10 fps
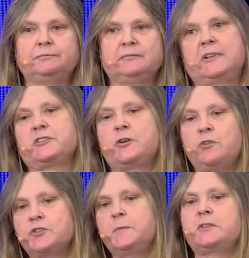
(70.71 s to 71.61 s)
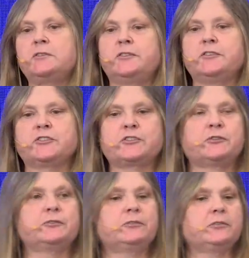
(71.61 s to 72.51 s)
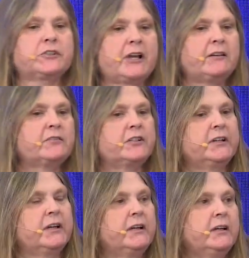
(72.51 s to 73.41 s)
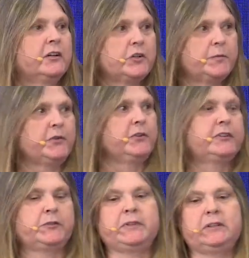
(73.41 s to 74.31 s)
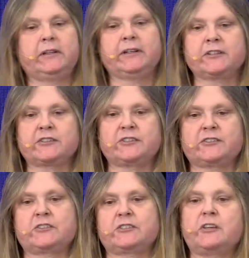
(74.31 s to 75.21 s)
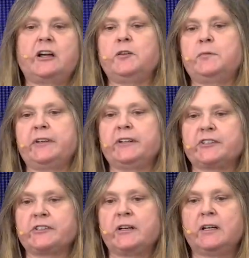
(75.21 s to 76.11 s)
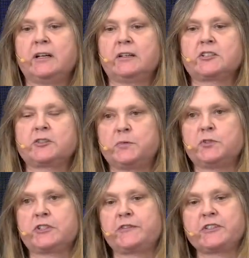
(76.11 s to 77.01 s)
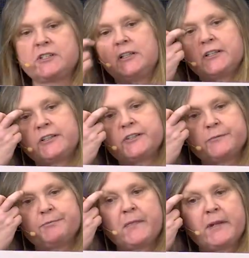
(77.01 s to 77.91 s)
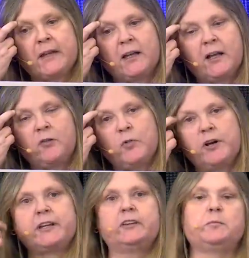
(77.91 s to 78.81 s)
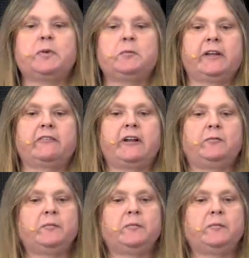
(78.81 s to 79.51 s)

That's hospitals, schools, housing, community buildings such as libraries and sports facilities, and work in the public realm.